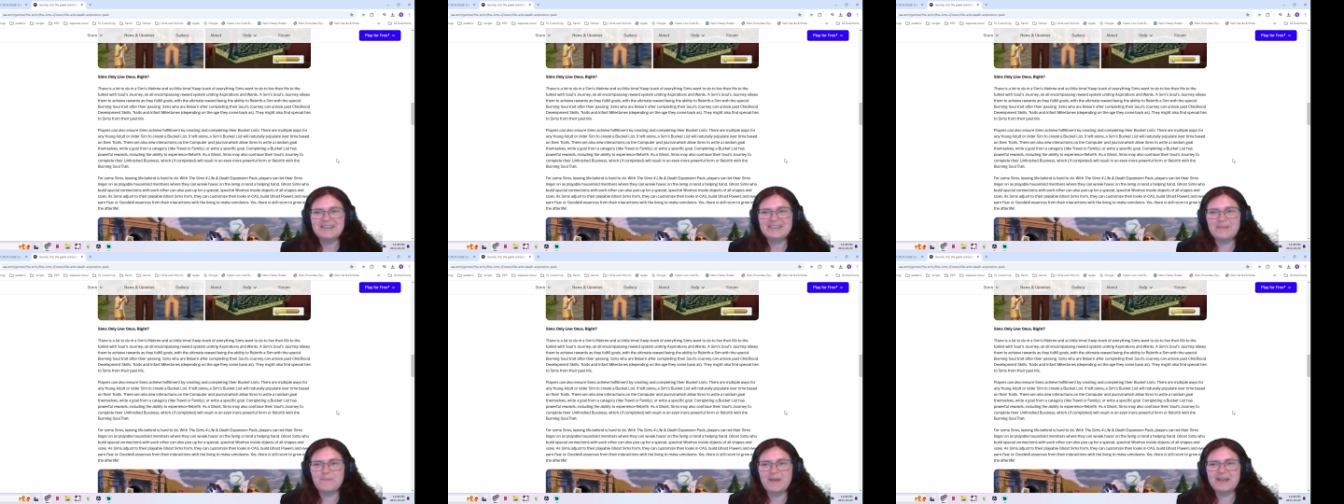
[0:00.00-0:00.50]

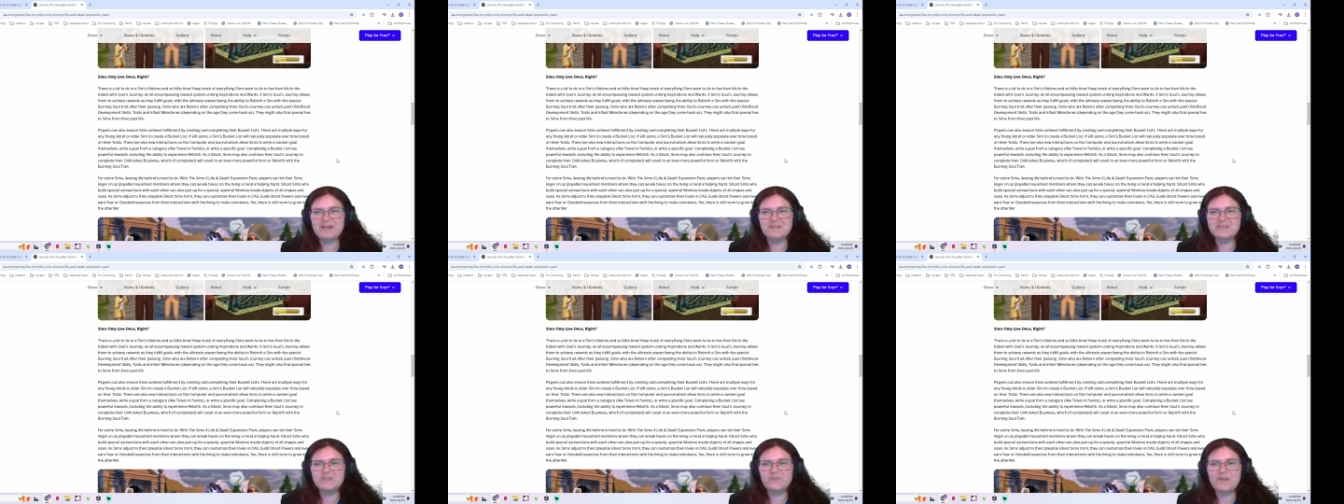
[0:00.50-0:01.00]
They might
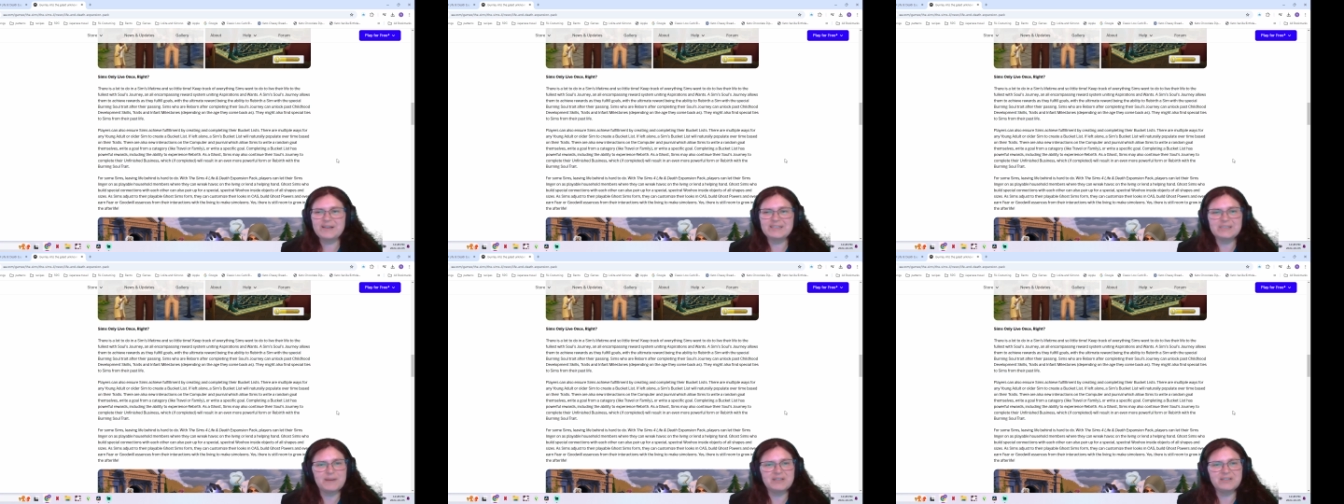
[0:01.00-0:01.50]
also find
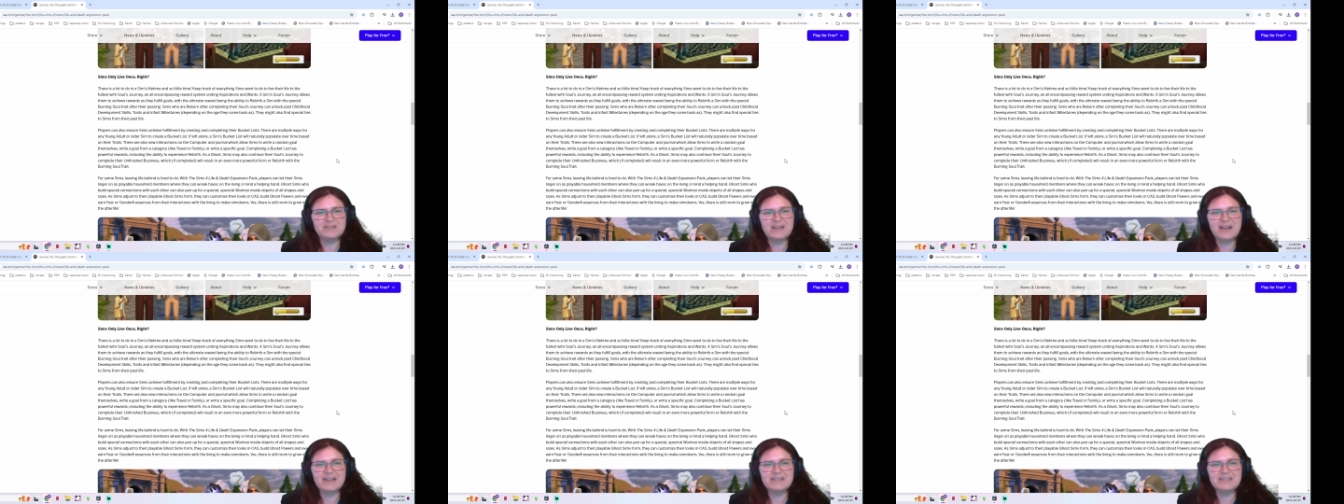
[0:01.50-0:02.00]
special
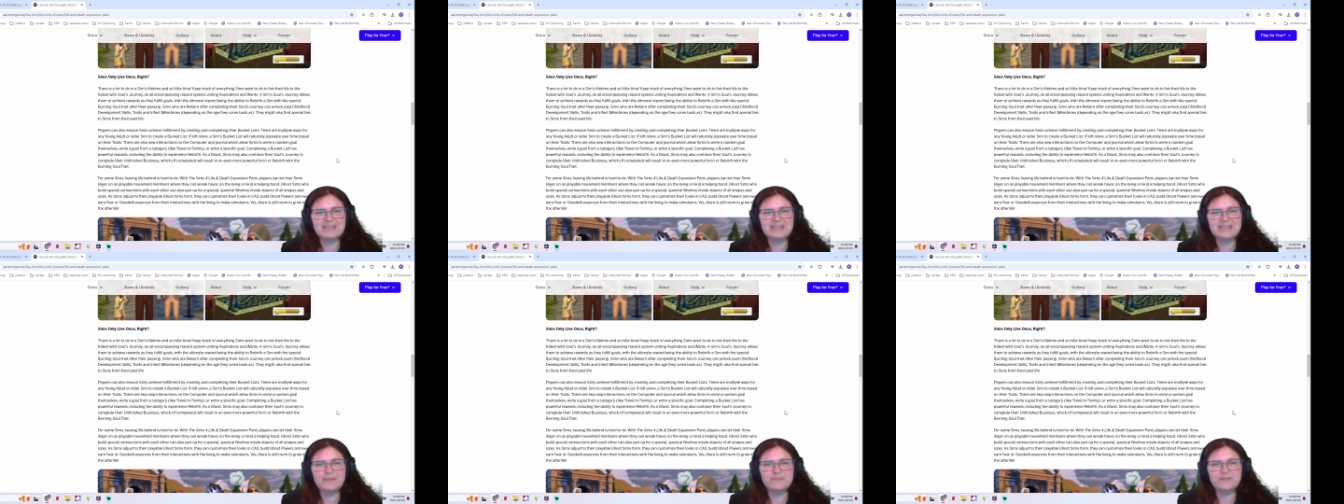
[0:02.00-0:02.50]
ties to
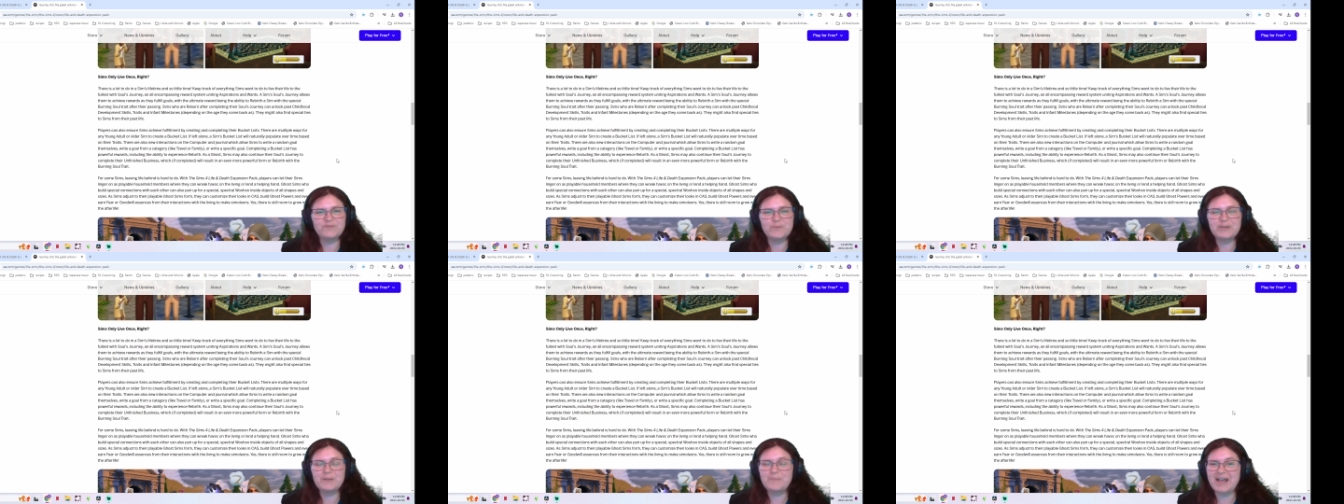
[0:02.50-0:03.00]
Sims from
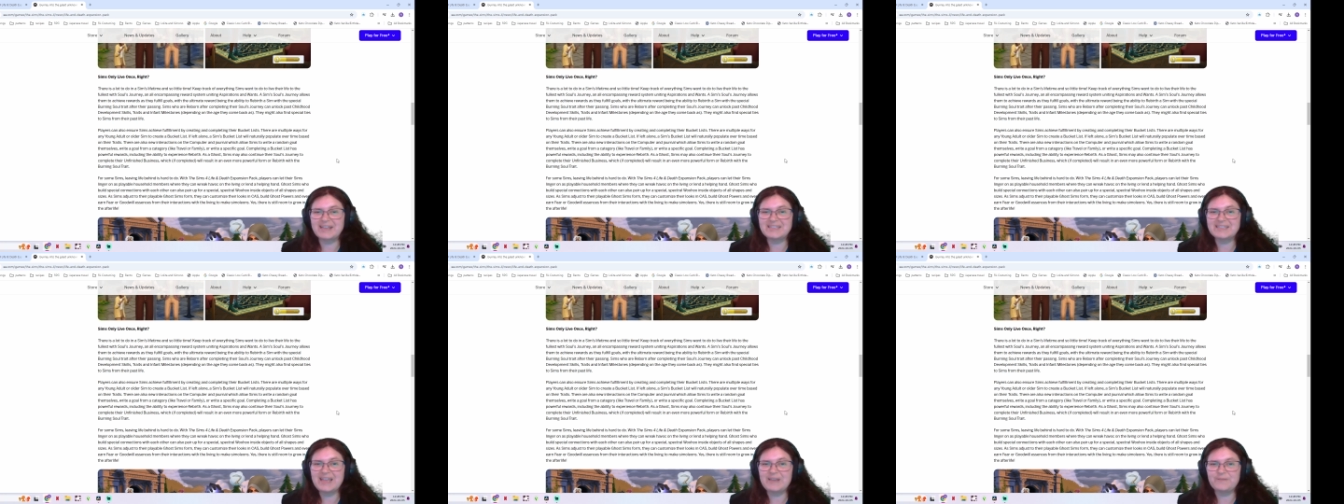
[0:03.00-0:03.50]
their
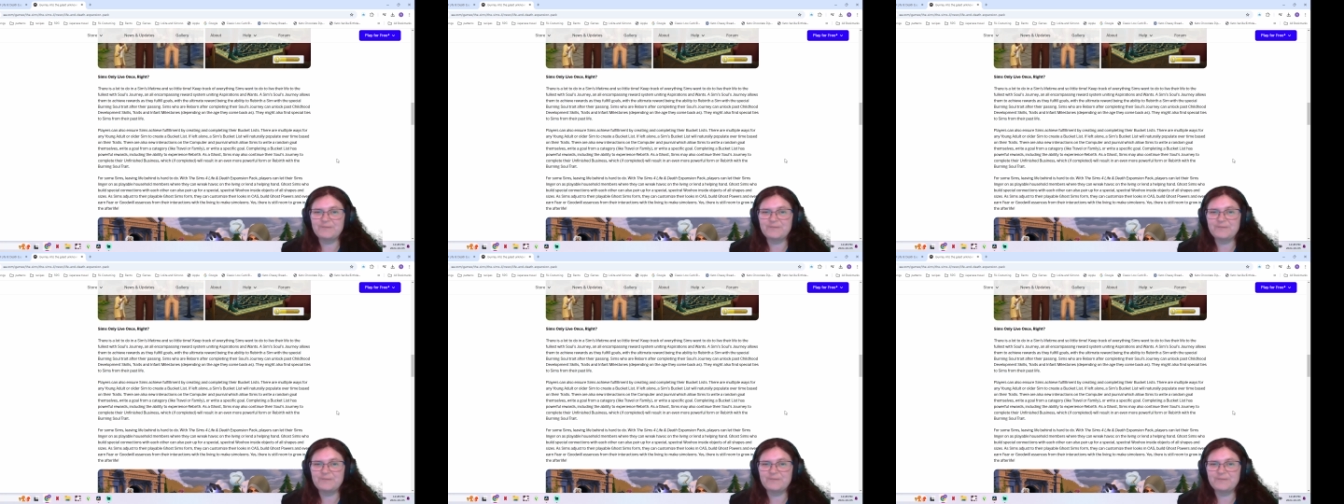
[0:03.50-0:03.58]
past life.